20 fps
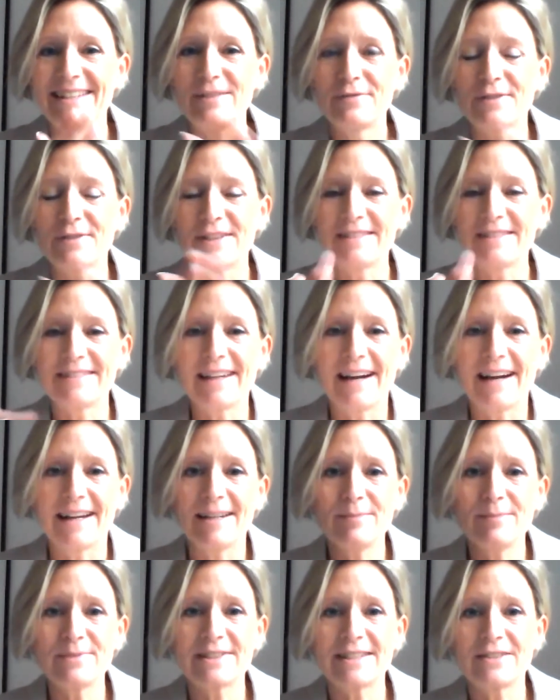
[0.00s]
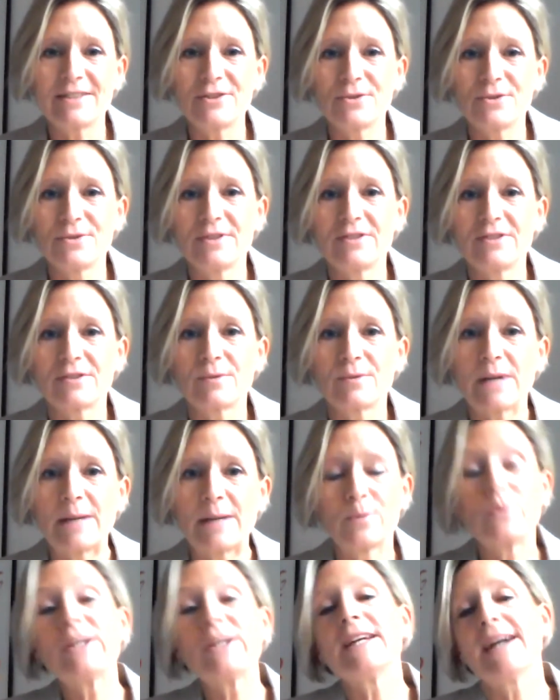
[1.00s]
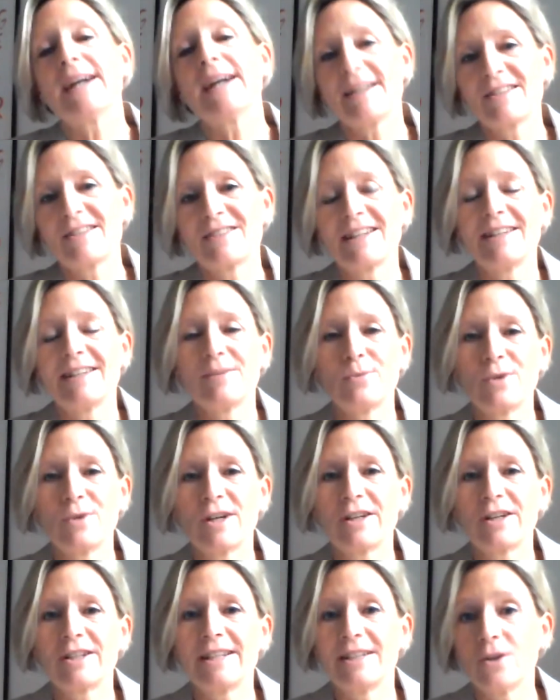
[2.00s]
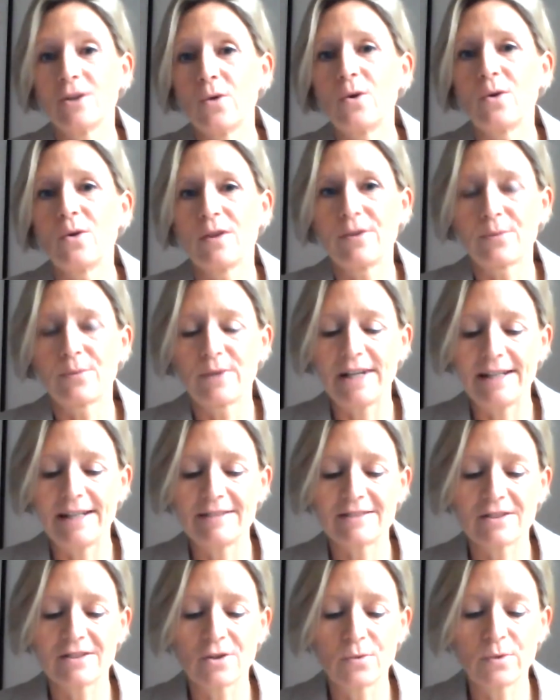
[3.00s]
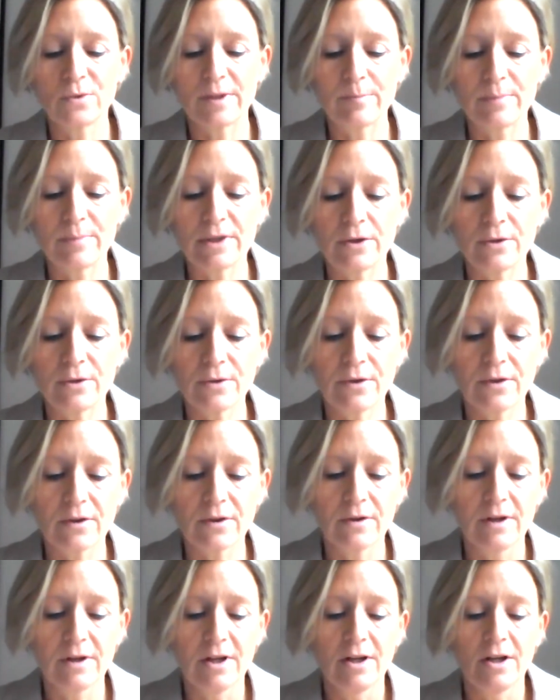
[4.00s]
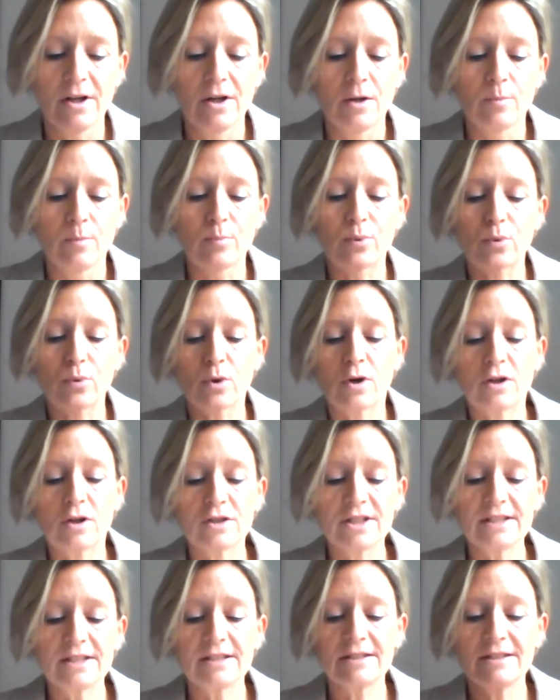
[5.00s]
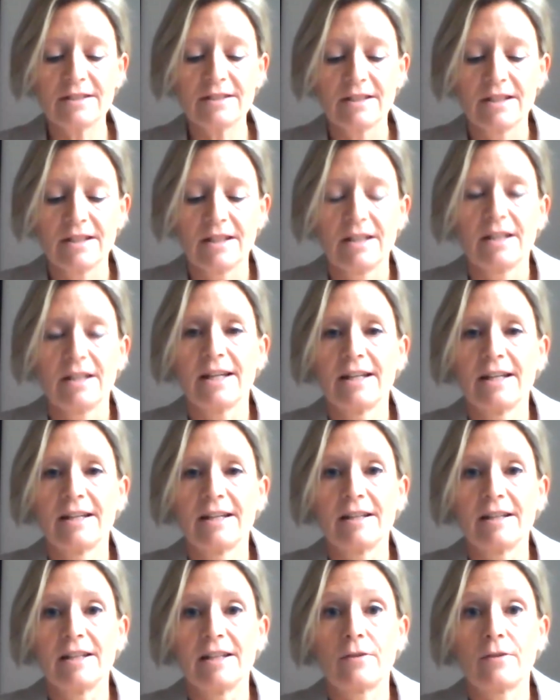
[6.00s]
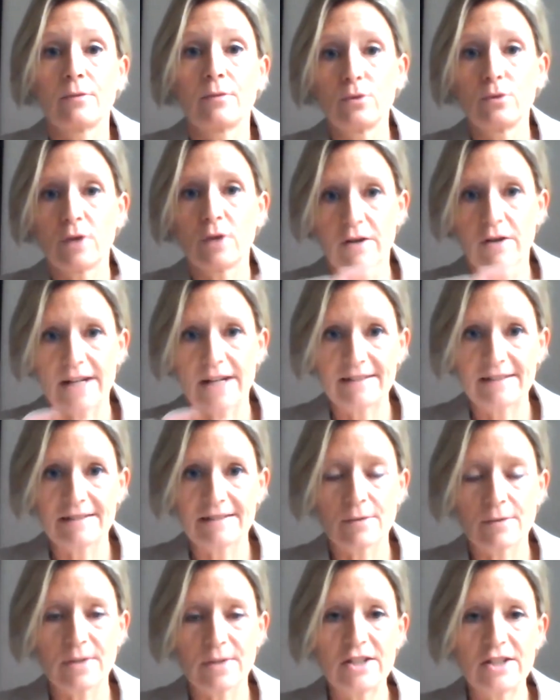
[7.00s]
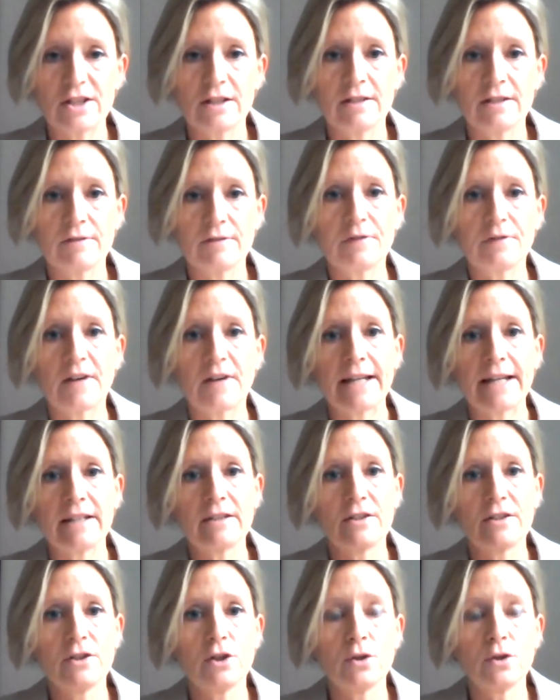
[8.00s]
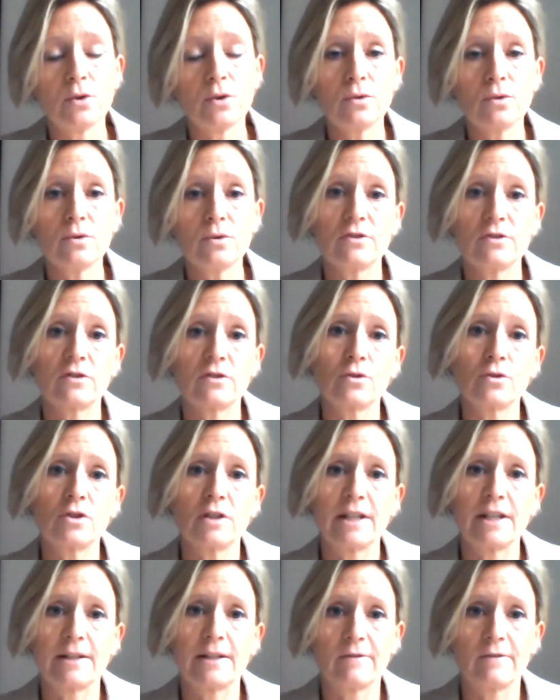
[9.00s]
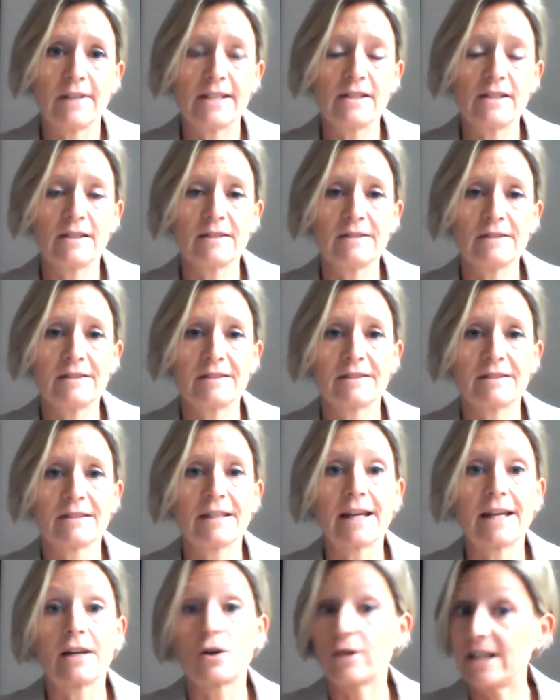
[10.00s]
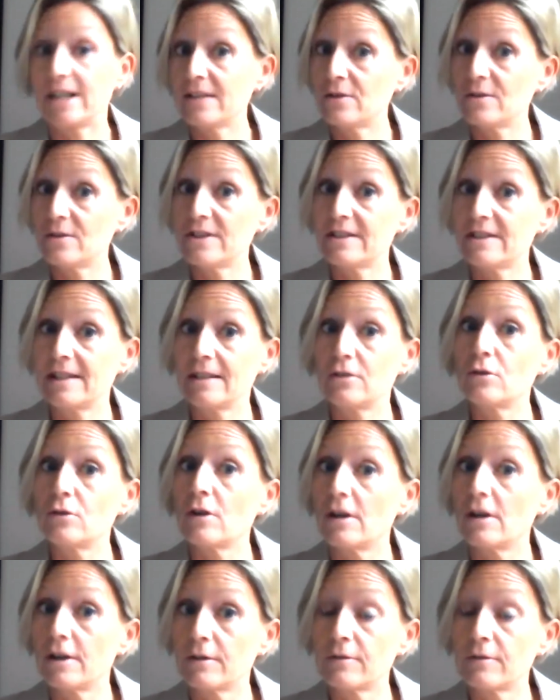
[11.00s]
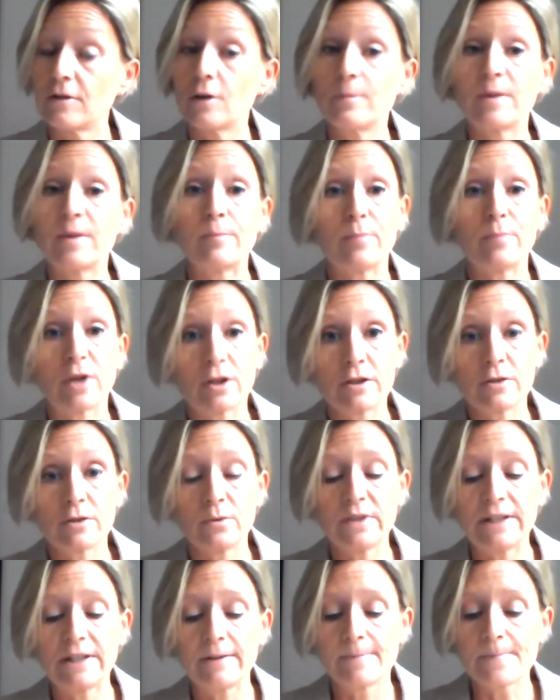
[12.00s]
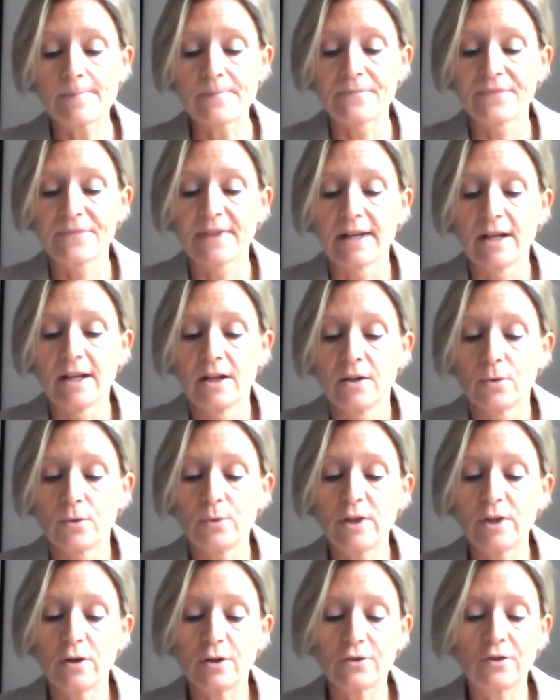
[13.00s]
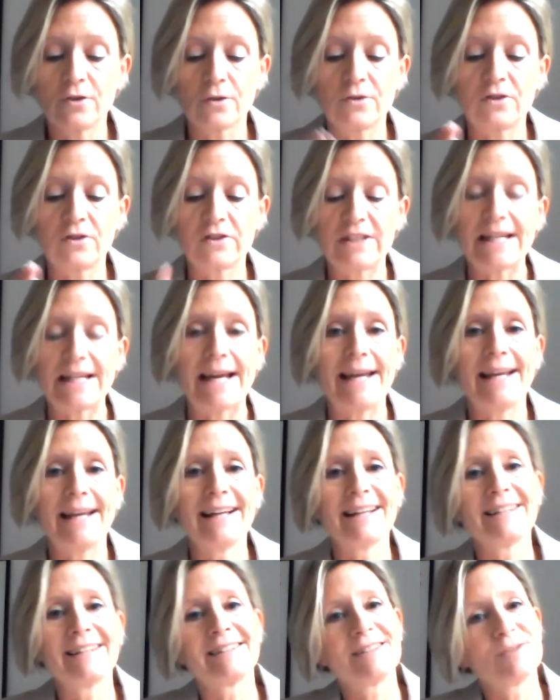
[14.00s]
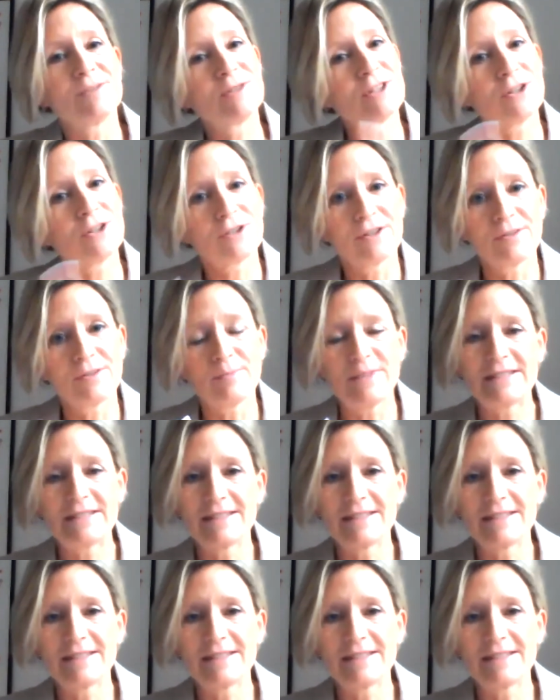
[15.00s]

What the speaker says: different types that you described, we actually work in all three. So we both broaden and through our acceleration and find new social innovations that are interesting to learn from and partner with. We also scale the current